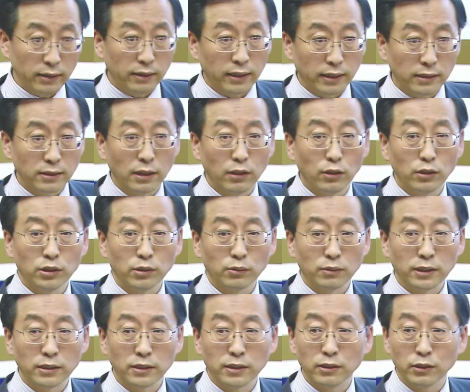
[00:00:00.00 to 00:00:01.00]
that also
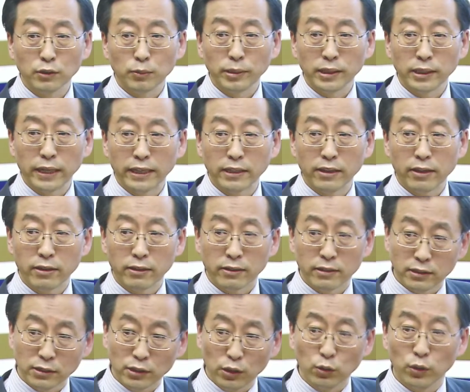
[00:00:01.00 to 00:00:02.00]
does not mean anything.
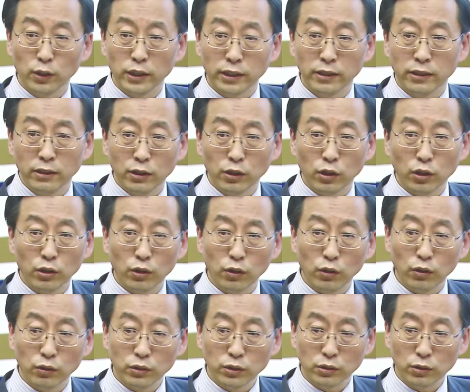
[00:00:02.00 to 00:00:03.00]
That's only
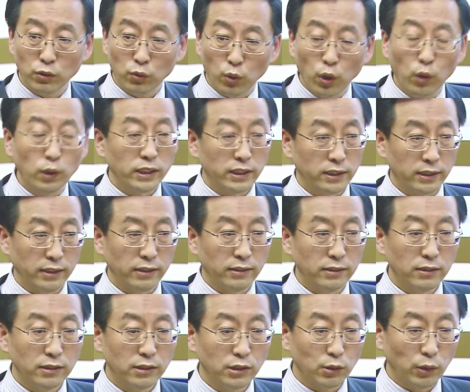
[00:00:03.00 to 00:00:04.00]
quality.
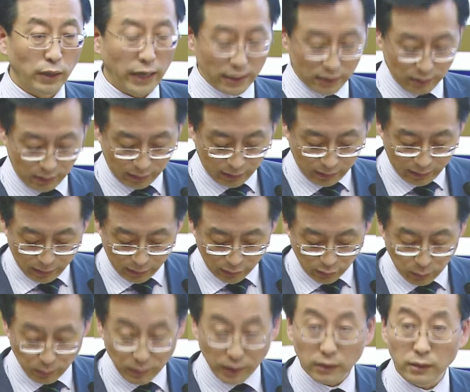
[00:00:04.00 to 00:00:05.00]
So actually,
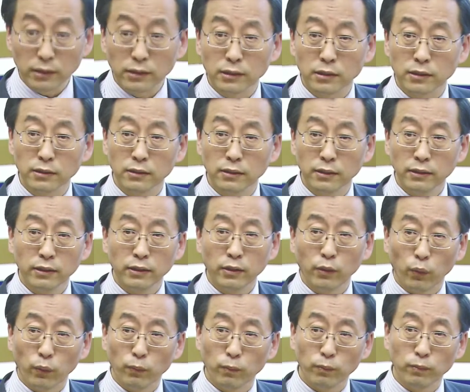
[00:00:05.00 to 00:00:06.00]
it means,
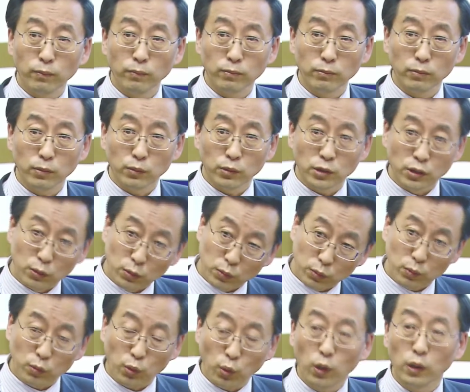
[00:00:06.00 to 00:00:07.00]
so
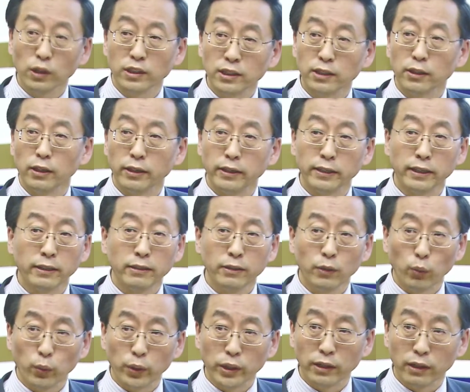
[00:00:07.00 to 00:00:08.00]
qualitatively,
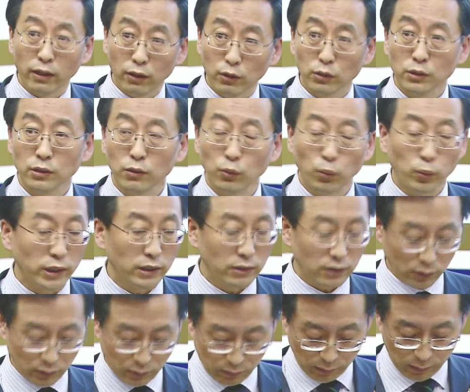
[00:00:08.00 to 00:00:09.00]
we
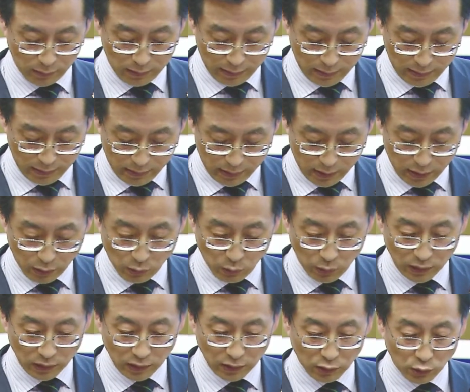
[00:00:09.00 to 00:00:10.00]
sort of
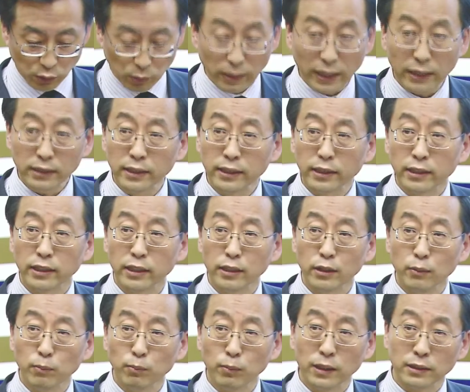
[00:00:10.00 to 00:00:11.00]
increased dramatically,
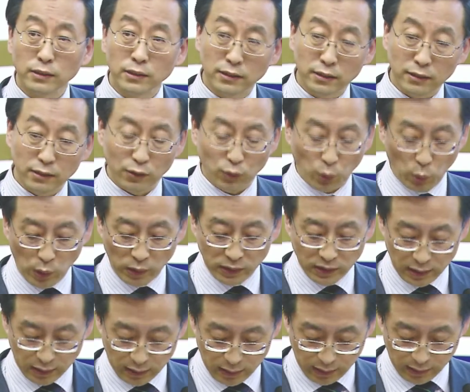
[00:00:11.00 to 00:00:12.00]
but the
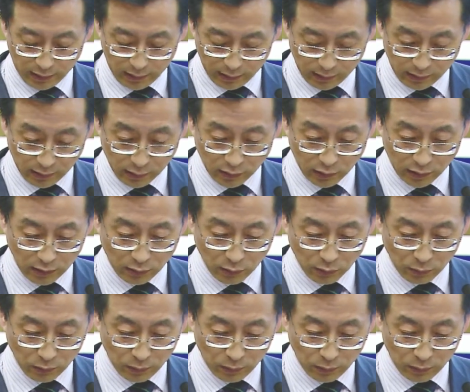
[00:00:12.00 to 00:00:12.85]
quality is still